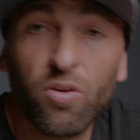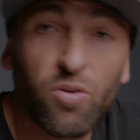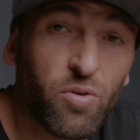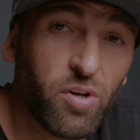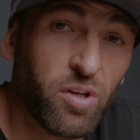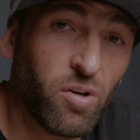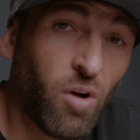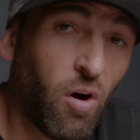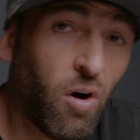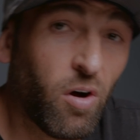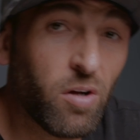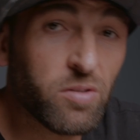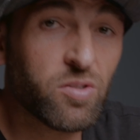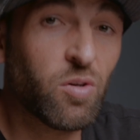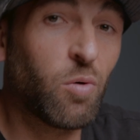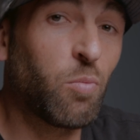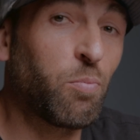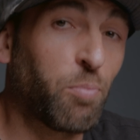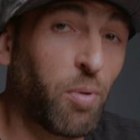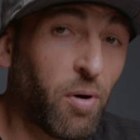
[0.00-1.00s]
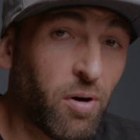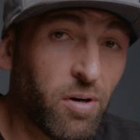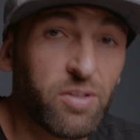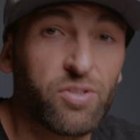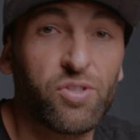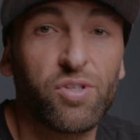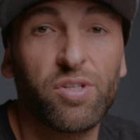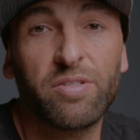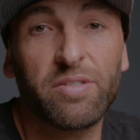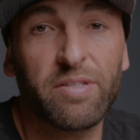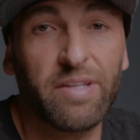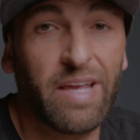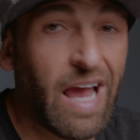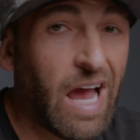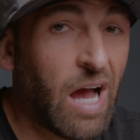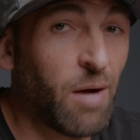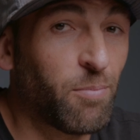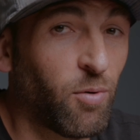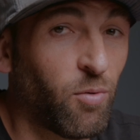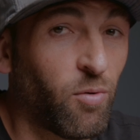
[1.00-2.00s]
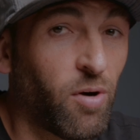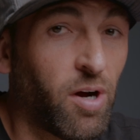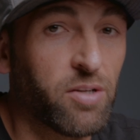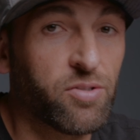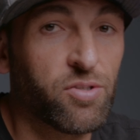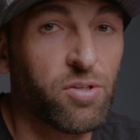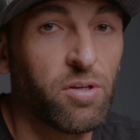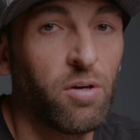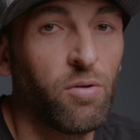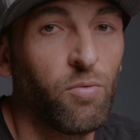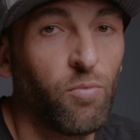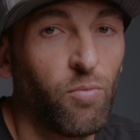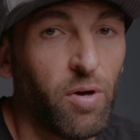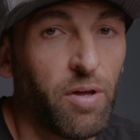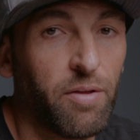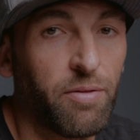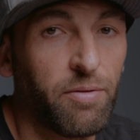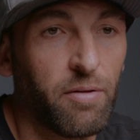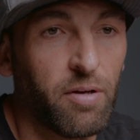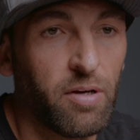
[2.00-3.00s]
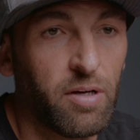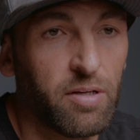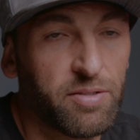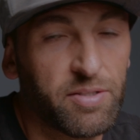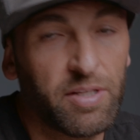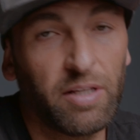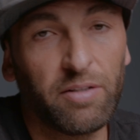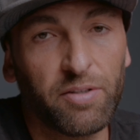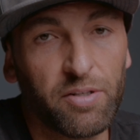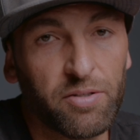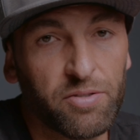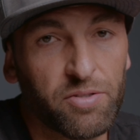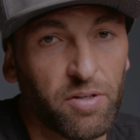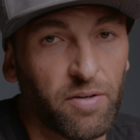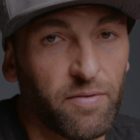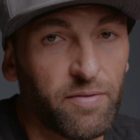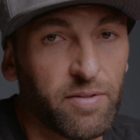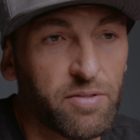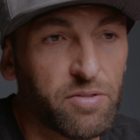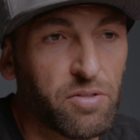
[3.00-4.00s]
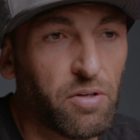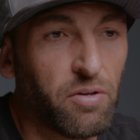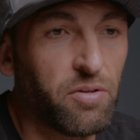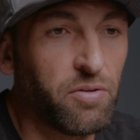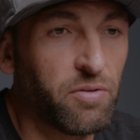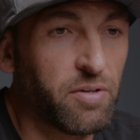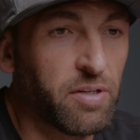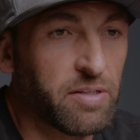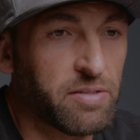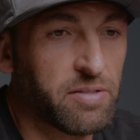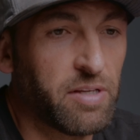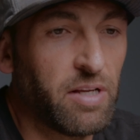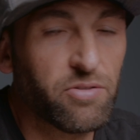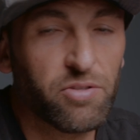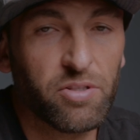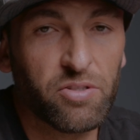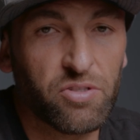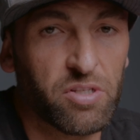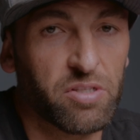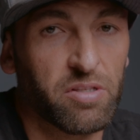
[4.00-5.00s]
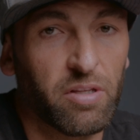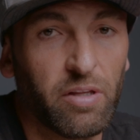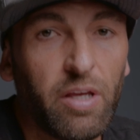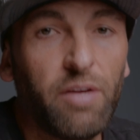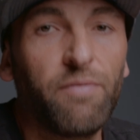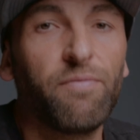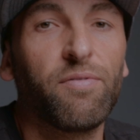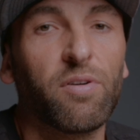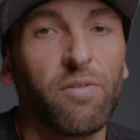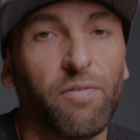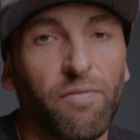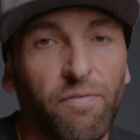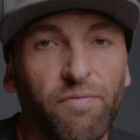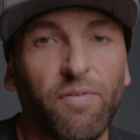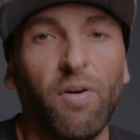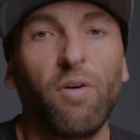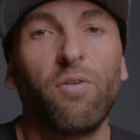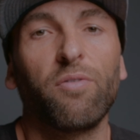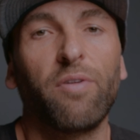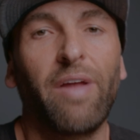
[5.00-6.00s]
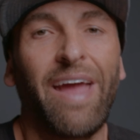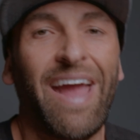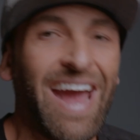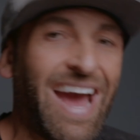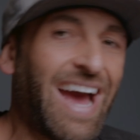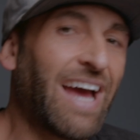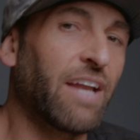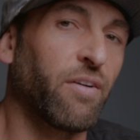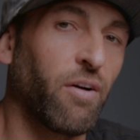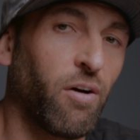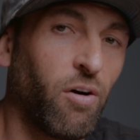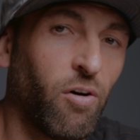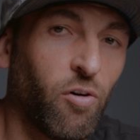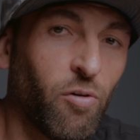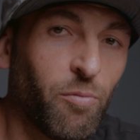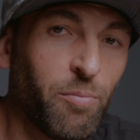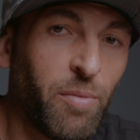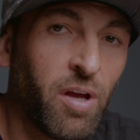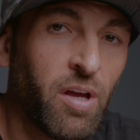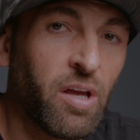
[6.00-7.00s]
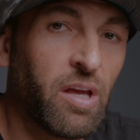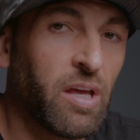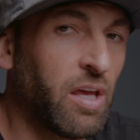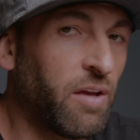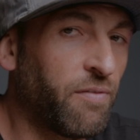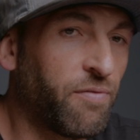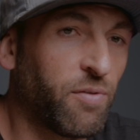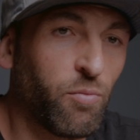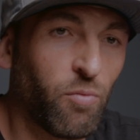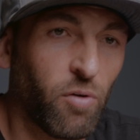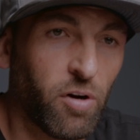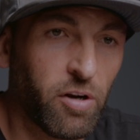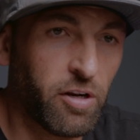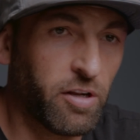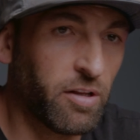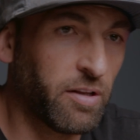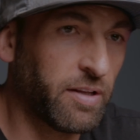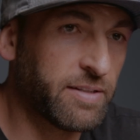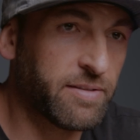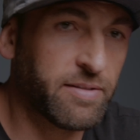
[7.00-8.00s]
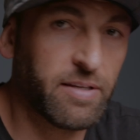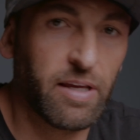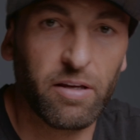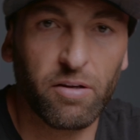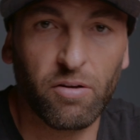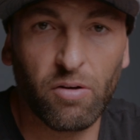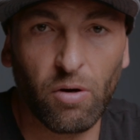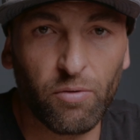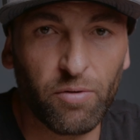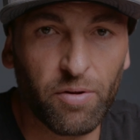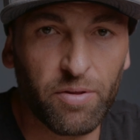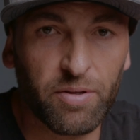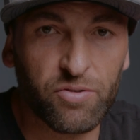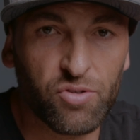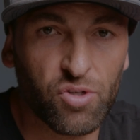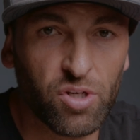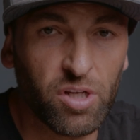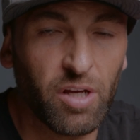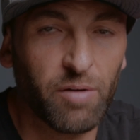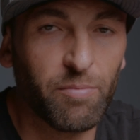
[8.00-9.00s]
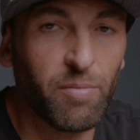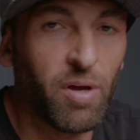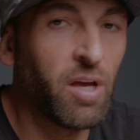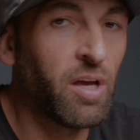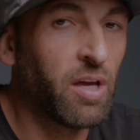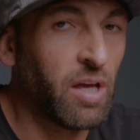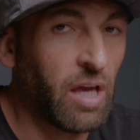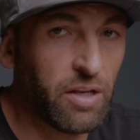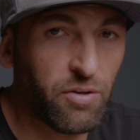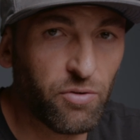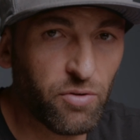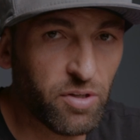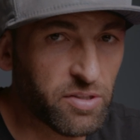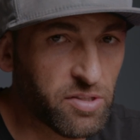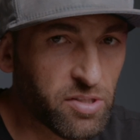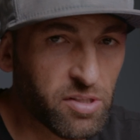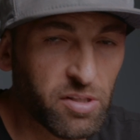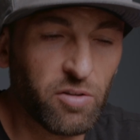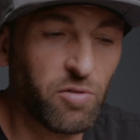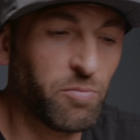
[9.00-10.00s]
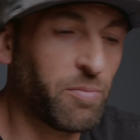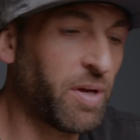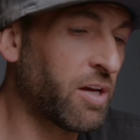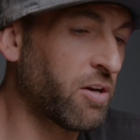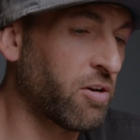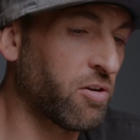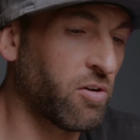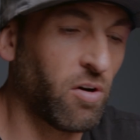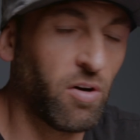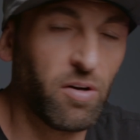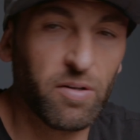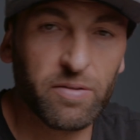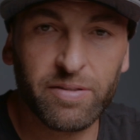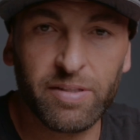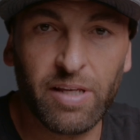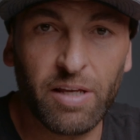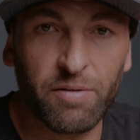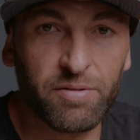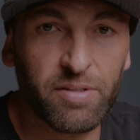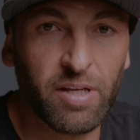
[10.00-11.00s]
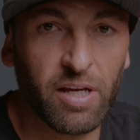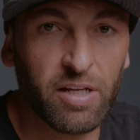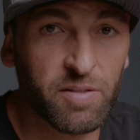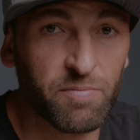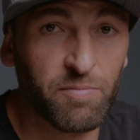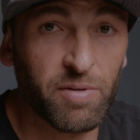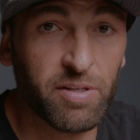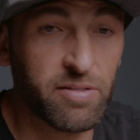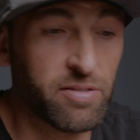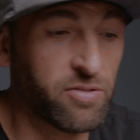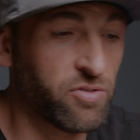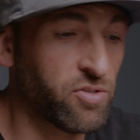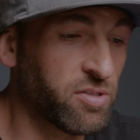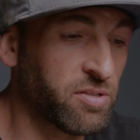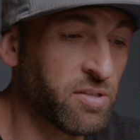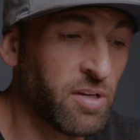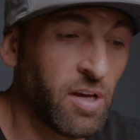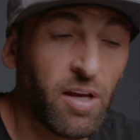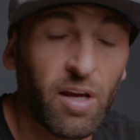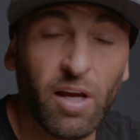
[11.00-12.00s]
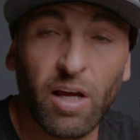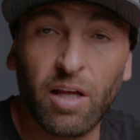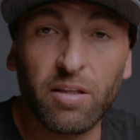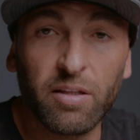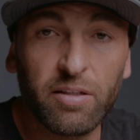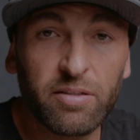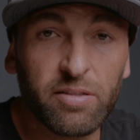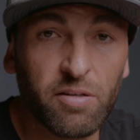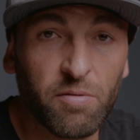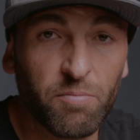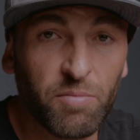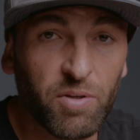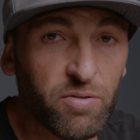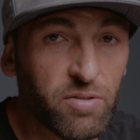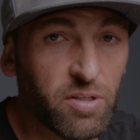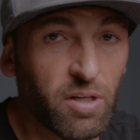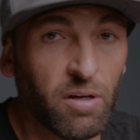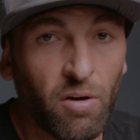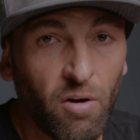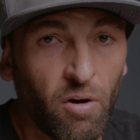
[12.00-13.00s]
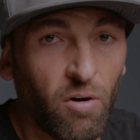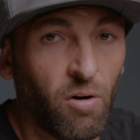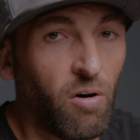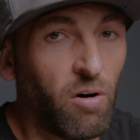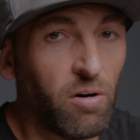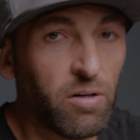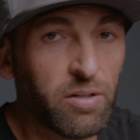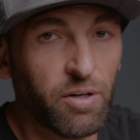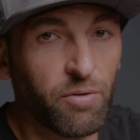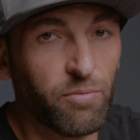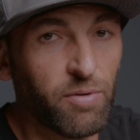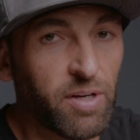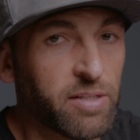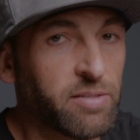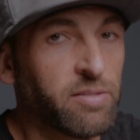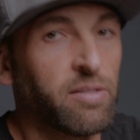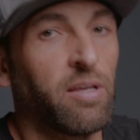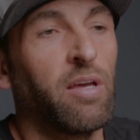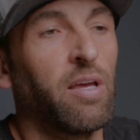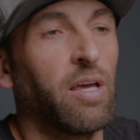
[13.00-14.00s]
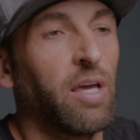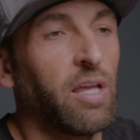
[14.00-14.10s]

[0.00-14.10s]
You can also purchase the Apple Watch with a cellular service. So you can essentially just leave your phone at home if you wanted to, let's say, go to the gym, and you could still make calls, send text messages, and listen to music on your wrist.